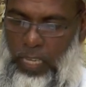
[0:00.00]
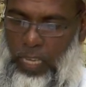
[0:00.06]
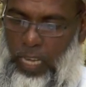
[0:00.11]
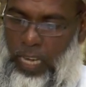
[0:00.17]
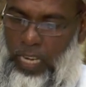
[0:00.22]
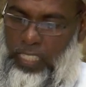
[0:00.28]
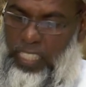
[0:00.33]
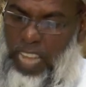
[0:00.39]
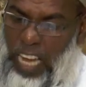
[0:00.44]

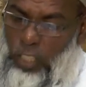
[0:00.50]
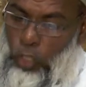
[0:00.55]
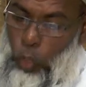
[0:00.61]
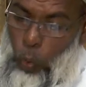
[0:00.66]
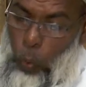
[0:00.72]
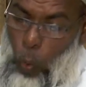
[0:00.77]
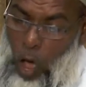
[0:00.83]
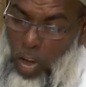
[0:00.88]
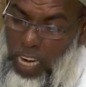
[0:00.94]
It is that
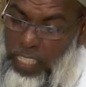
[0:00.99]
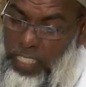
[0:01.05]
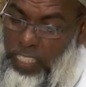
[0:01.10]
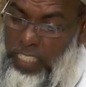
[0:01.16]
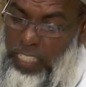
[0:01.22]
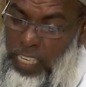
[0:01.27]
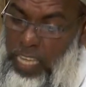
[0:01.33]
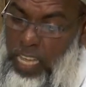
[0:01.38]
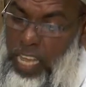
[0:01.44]

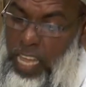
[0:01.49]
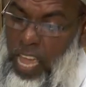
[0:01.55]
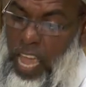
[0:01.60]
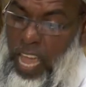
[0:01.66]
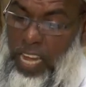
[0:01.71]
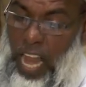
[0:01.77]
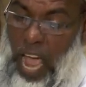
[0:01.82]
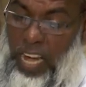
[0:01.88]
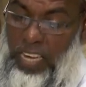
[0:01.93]
quality
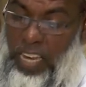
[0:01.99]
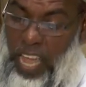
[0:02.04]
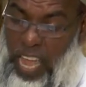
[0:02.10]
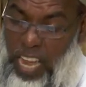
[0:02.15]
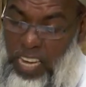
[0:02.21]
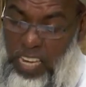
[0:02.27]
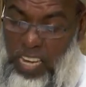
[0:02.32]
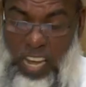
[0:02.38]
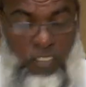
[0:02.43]
in an
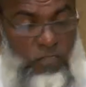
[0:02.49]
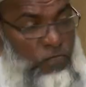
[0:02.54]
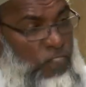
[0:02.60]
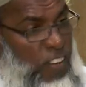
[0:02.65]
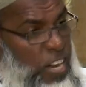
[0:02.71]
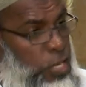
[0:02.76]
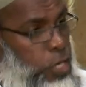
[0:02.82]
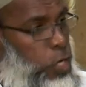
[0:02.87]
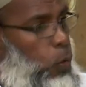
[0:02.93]

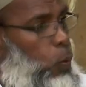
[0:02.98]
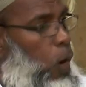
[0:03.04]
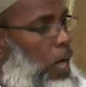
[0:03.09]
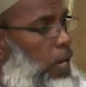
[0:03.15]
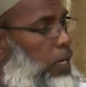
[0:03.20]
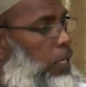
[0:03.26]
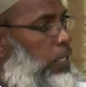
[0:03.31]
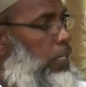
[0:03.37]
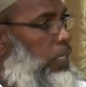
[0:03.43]

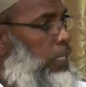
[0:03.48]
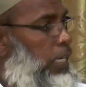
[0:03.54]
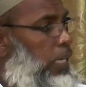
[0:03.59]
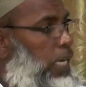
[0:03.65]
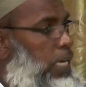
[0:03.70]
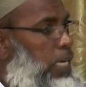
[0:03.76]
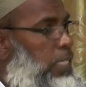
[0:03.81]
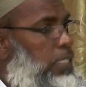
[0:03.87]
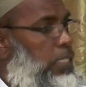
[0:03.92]
individual
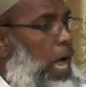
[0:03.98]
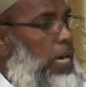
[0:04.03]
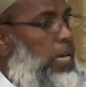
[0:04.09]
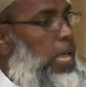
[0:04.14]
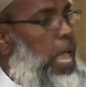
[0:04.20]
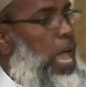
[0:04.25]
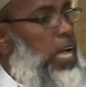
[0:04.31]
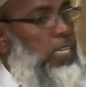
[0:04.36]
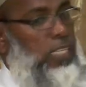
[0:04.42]
that
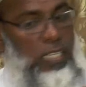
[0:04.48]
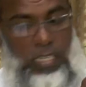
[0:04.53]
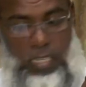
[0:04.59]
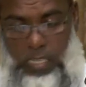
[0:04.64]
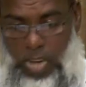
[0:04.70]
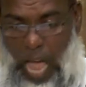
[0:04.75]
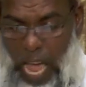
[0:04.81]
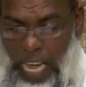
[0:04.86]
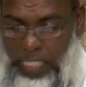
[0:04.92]

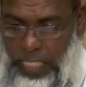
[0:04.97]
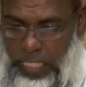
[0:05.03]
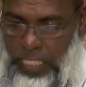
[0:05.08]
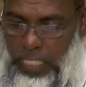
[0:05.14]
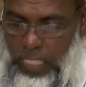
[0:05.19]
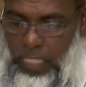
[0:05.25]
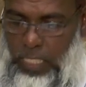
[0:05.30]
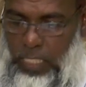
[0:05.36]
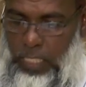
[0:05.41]

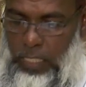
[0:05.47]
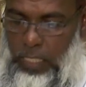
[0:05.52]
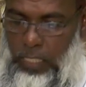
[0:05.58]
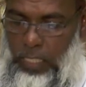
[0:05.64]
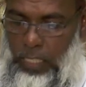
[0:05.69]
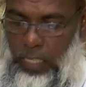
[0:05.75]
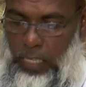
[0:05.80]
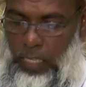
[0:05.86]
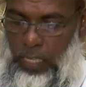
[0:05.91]
ignites
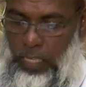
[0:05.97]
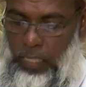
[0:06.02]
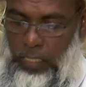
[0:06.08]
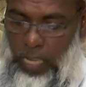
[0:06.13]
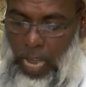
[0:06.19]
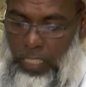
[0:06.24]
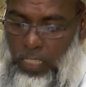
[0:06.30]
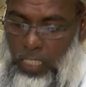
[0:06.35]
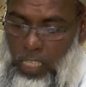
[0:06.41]

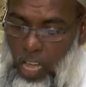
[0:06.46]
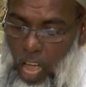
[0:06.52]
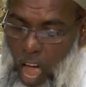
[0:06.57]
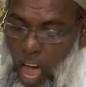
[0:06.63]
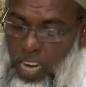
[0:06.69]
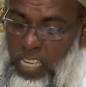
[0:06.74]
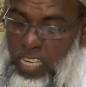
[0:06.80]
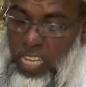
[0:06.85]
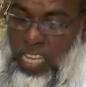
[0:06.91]
that
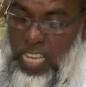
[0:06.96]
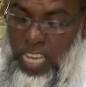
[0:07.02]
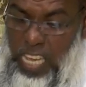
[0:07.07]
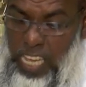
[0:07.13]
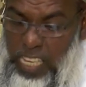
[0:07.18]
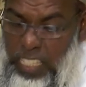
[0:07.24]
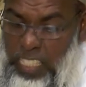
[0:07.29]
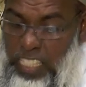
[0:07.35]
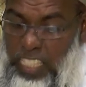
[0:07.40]

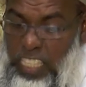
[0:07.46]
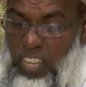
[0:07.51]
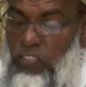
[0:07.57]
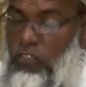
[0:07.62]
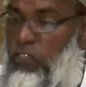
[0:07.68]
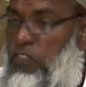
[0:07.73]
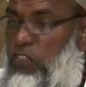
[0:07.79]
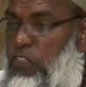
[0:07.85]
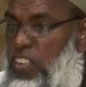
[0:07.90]
uneasy
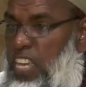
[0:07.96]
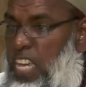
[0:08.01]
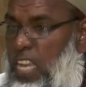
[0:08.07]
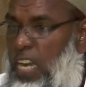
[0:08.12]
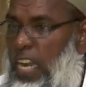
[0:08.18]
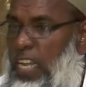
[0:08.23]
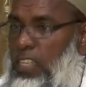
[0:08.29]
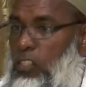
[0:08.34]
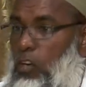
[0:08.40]

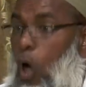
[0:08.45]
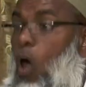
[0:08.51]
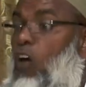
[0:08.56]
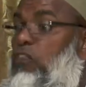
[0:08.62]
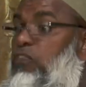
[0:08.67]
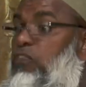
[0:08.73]
feeling or